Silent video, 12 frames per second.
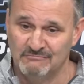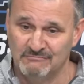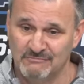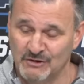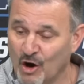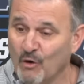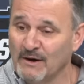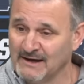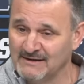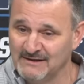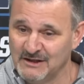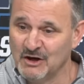
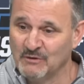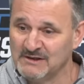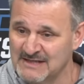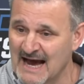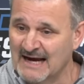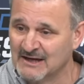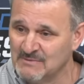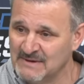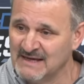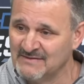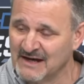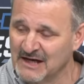knowing, you know, he's not going to
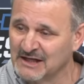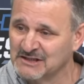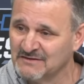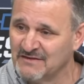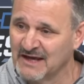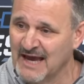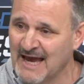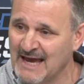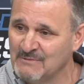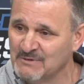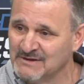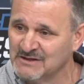be in the guts of the
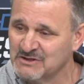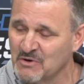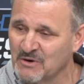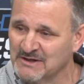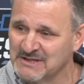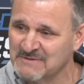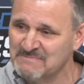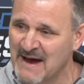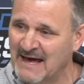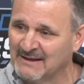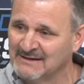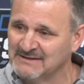game when the score is in
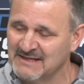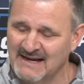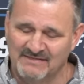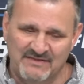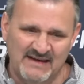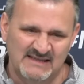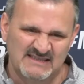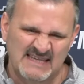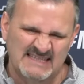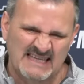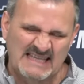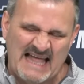balance. And I think it
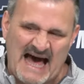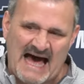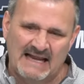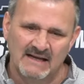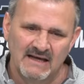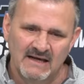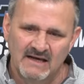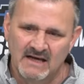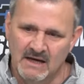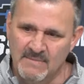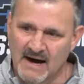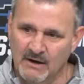says a lot
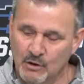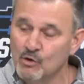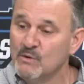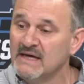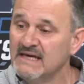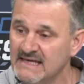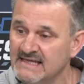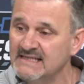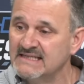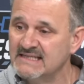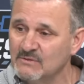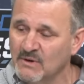about who he
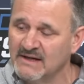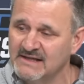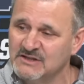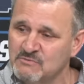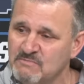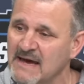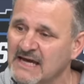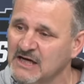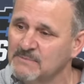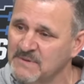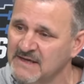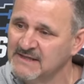is and what his
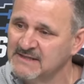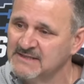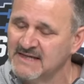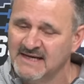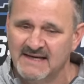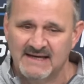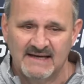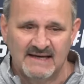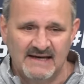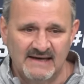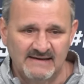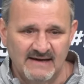makeup is.
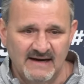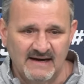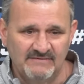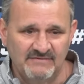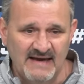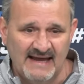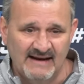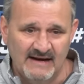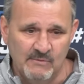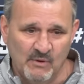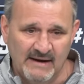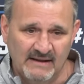And if he had any
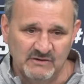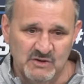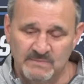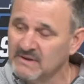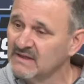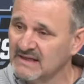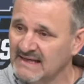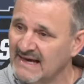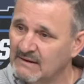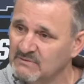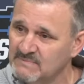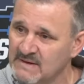more eligibility, I
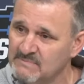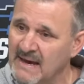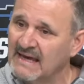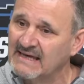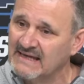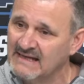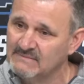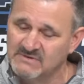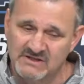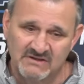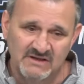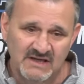would be begging him
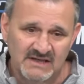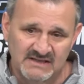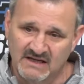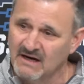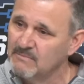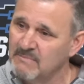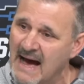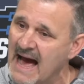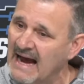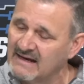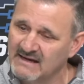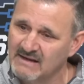to come
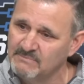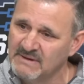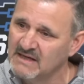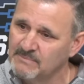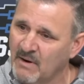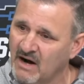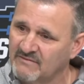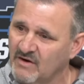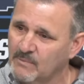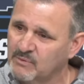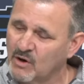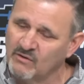back and be a part of our
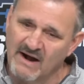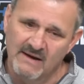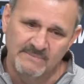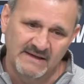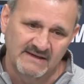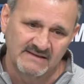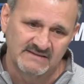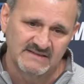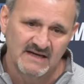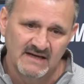program because